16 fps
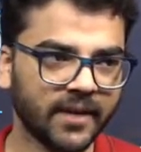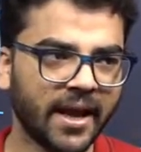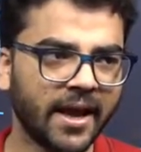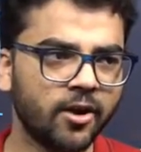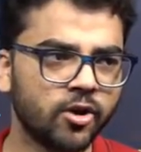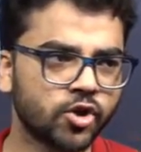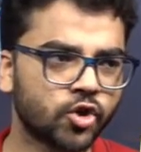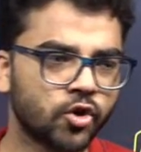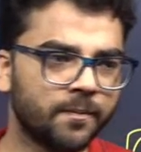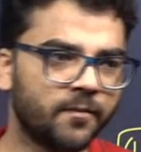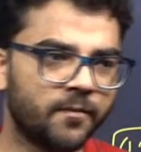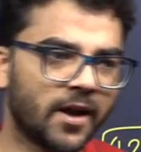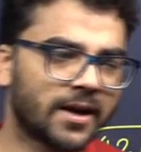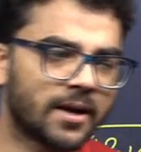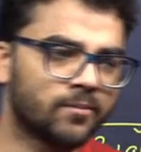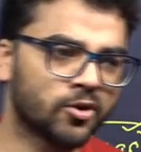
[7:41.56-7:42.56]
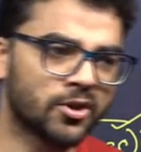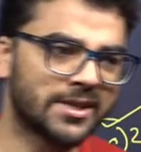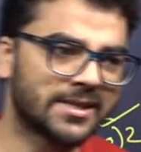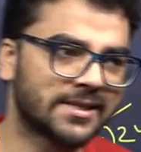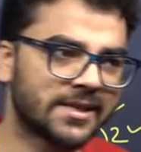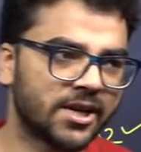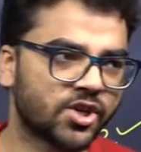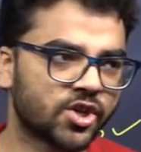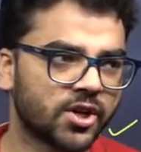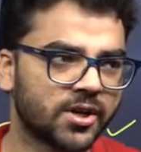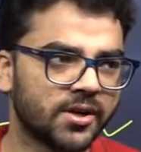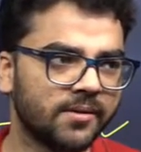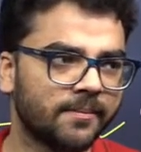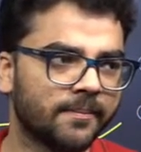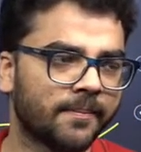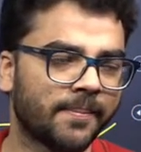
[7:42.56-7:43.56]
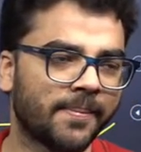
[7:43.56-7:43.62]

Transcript: Hello Shubh, welcome to this session.